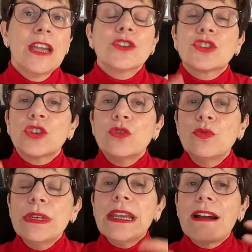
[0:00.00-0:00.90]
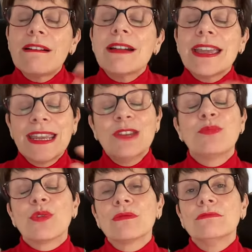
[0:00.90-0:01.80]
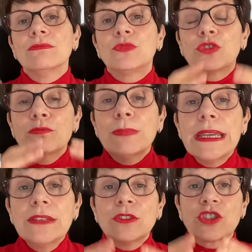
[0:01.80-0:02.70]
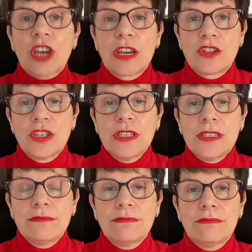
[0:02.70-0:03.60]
so we are able to make the changes